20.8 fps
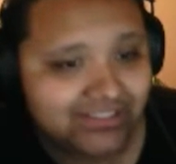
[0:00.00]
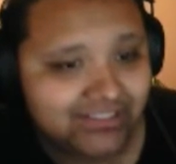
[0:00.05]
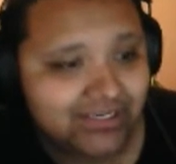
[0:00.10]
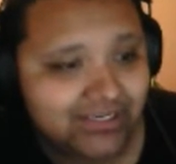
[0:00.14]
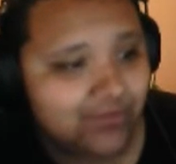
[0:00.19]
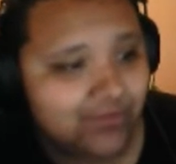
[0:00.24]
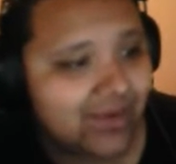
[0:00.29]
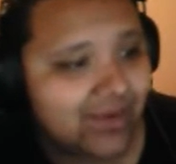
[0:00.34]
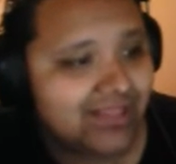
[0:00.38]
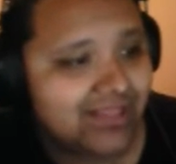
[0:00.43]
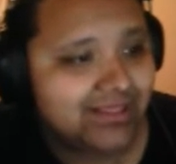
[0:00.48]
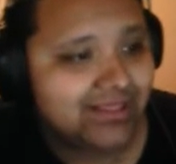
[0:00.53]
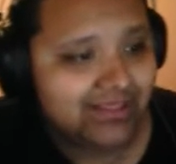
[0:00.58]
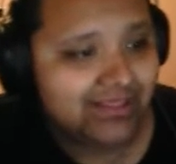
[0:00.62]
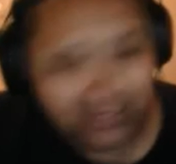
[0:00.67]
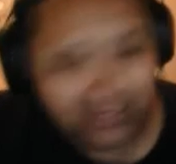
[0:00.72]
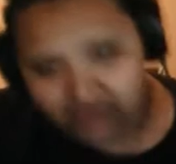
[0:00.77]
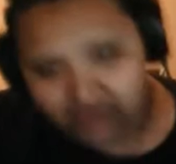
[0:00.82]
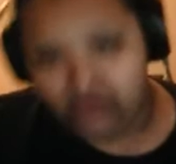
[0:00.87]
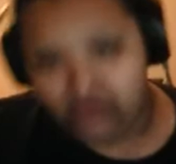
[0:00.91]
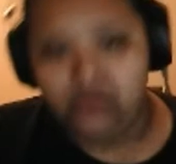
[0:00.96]
right
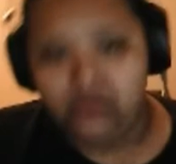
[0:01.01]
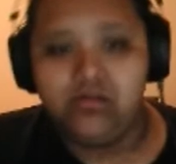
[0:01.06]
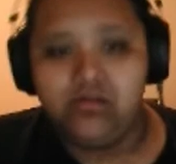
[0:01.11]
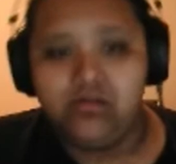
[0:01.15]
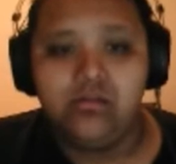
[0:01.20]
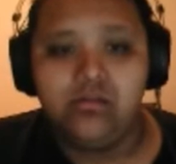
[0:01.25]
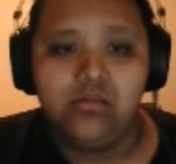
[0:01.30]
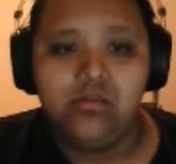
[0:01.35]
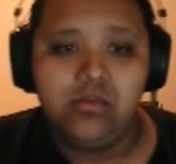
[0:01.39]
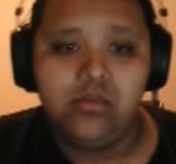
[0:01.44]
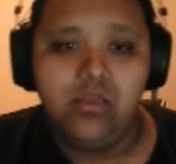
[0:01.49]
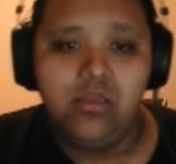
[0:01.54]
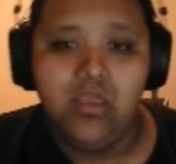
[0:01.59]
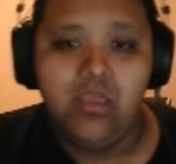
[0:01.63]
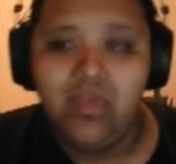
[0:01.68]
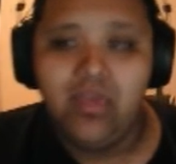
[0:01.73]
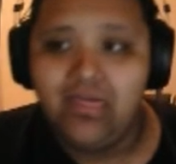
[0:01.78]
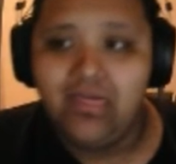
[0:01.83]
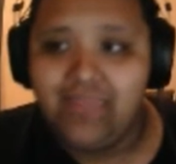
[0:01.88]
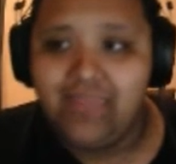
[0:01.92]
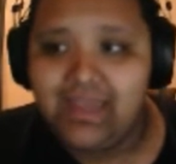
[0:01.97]
there,
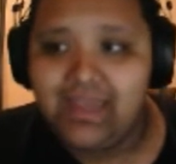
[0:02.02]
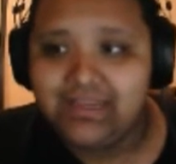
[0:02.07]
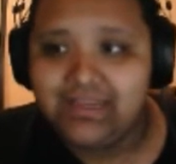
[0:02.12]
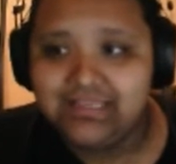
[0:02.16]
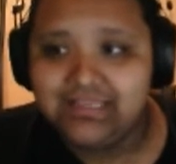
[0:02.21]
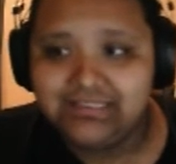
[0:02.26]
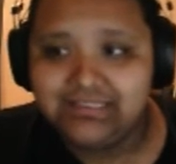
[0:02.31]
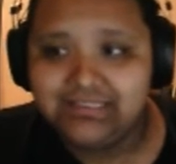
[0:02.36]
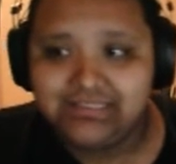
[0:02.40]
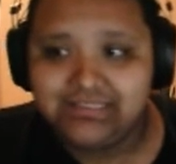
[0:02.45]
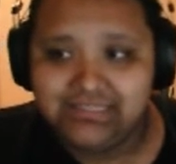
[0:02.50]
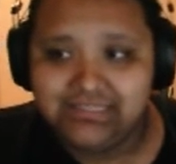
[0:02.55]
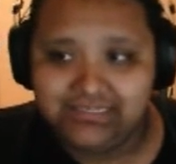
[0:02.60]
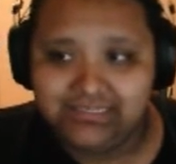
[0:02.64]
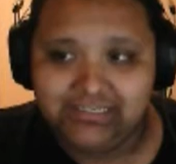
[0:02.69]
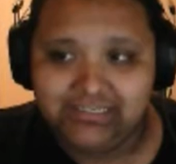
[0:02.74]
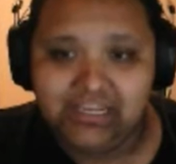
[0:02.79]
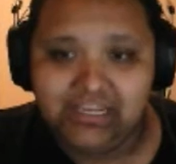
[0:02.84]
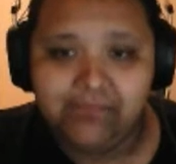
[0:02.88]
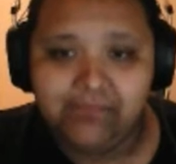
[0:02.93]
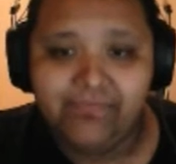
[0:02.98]
that is the
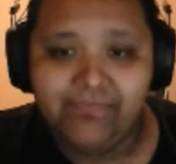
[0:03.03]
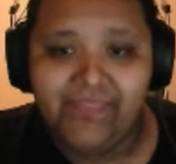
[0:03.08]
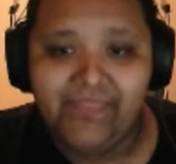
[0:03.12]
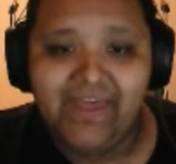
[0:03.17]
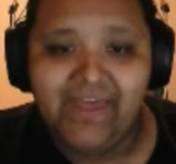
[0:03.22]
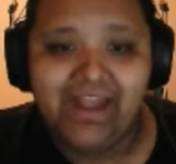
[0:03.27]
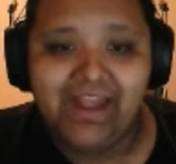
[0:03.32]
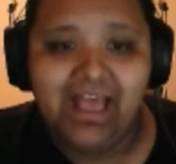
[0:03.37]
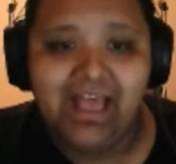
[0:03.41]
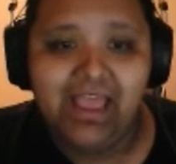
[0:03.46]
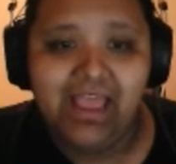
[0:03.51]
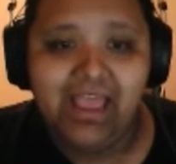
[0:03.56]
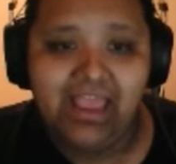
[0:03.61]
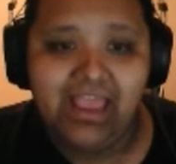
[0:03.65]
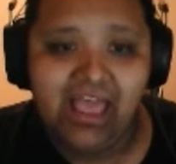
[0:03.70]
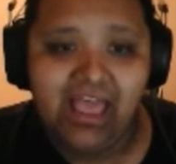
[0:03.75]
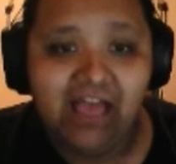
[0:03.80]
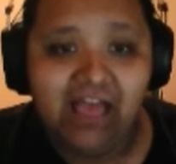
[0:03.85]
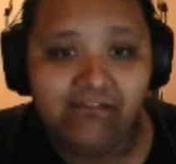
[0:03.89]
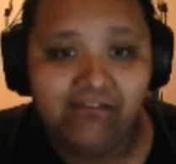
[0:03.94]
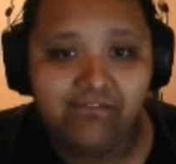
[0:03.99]
team that I have.